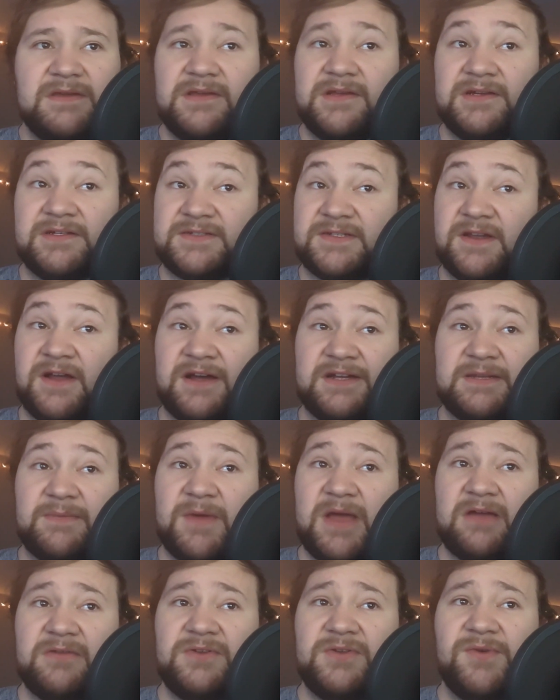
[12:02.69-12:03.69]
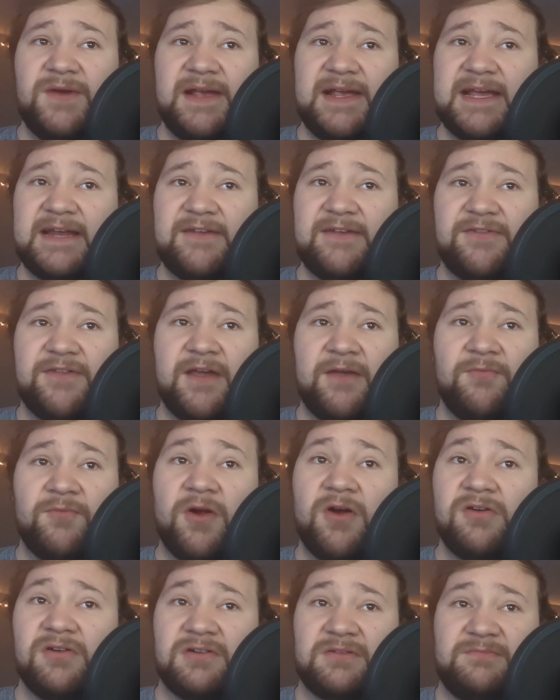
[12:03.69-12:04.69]
"It's not about doing anything
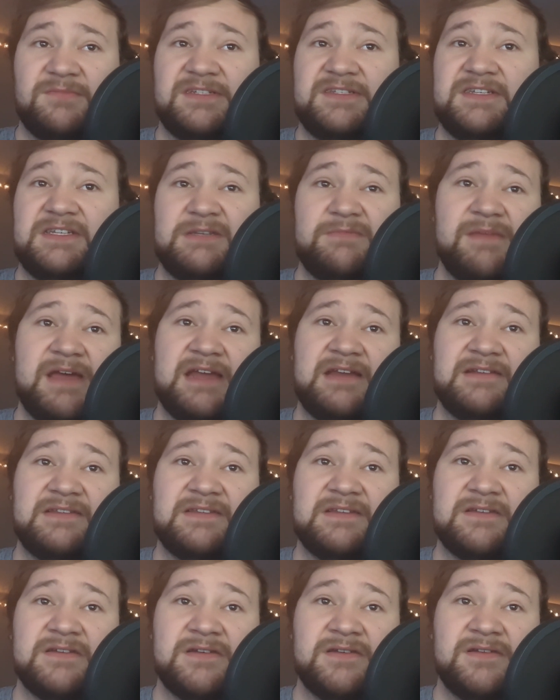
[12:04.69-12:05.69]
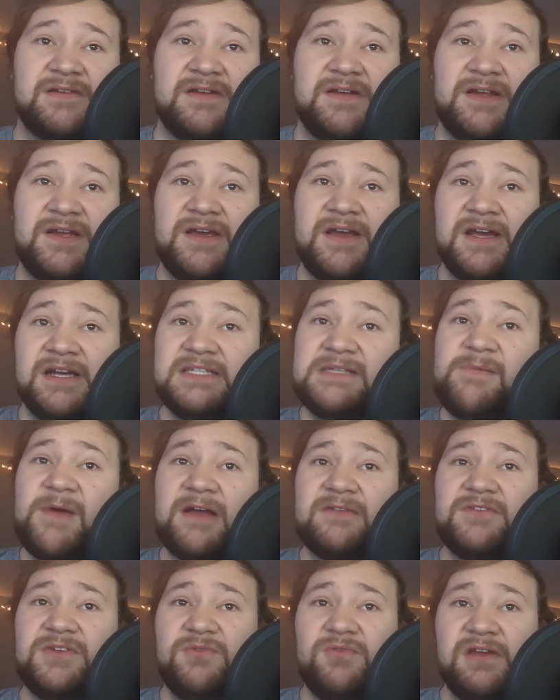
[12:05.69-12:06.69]
wrong, Mrs. Madison. It's
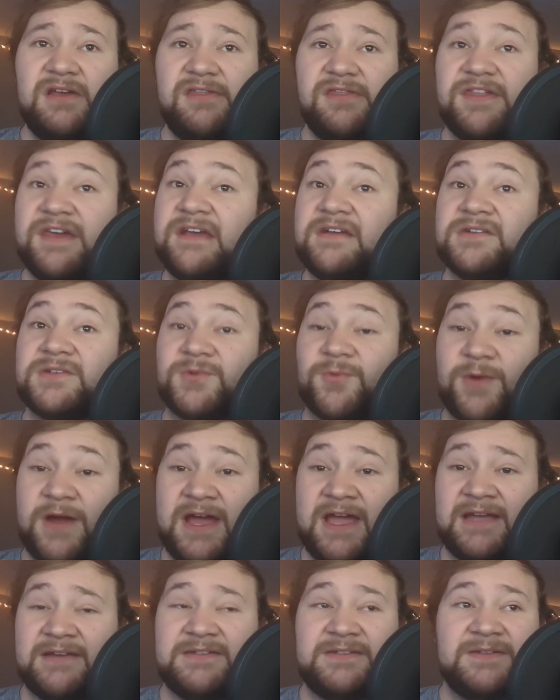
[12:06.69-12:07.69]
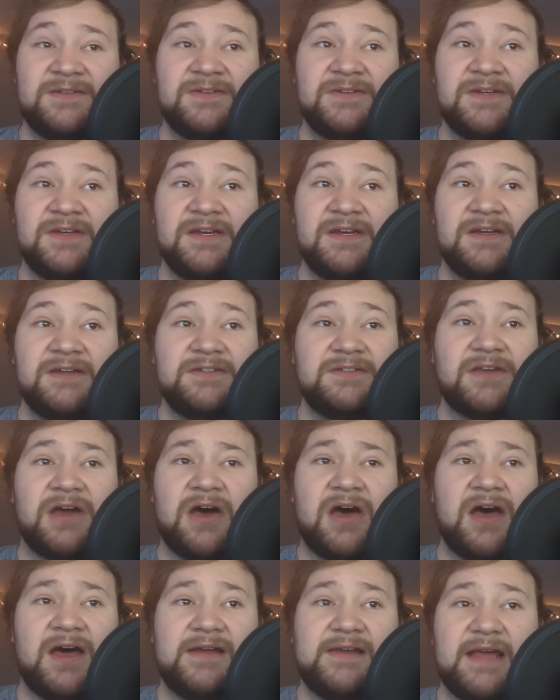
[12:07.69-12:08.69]
about doing things right.
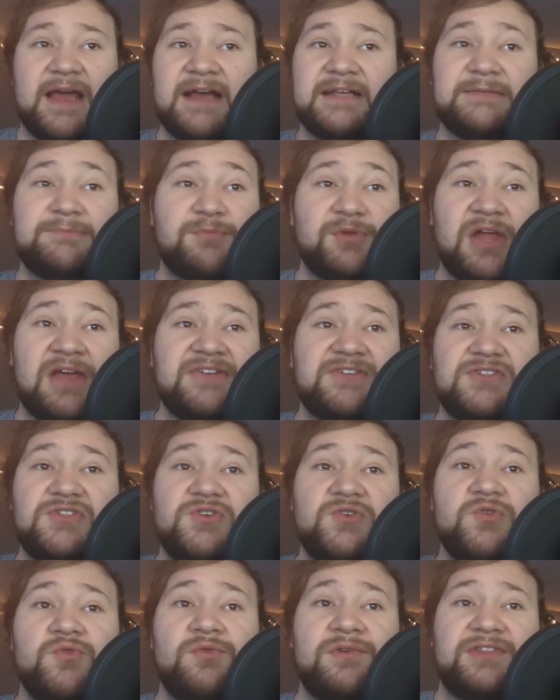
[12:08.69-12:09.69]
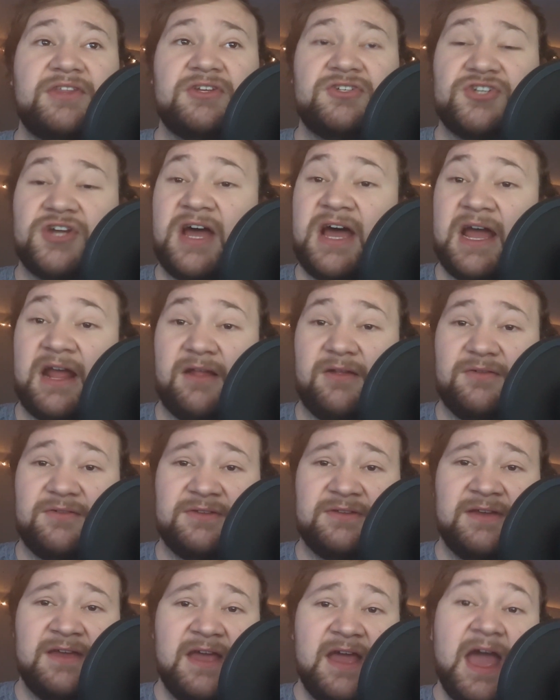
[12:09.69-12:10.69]
God has blessed you with a child,
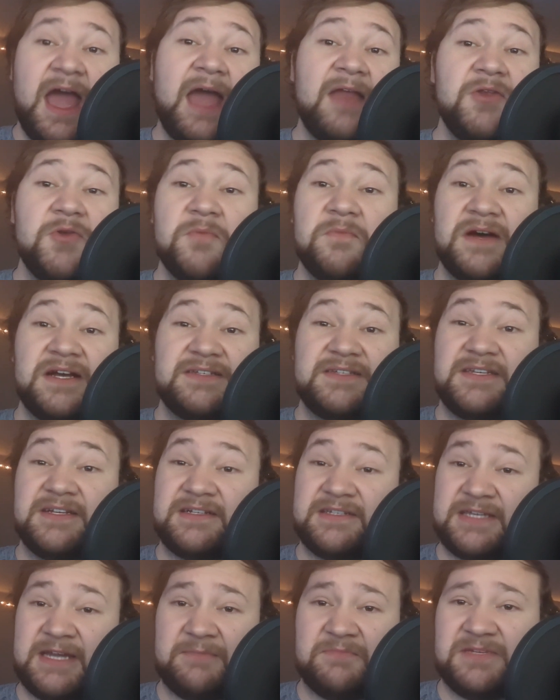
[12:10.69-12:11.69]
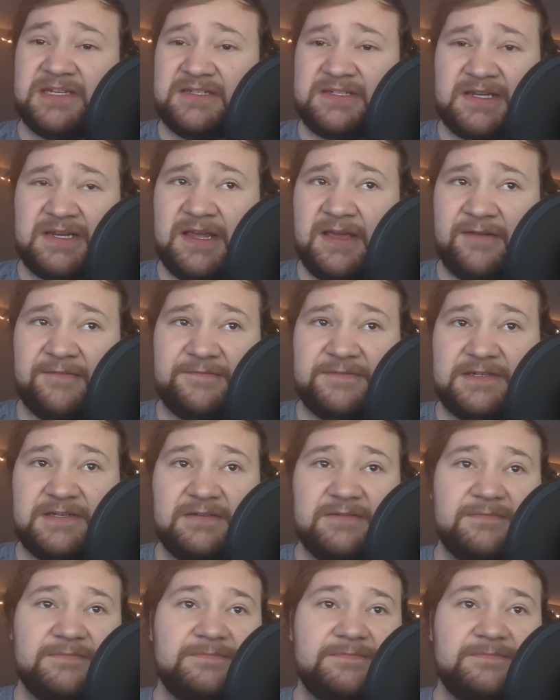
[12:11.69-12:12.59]
and you must accept his gift."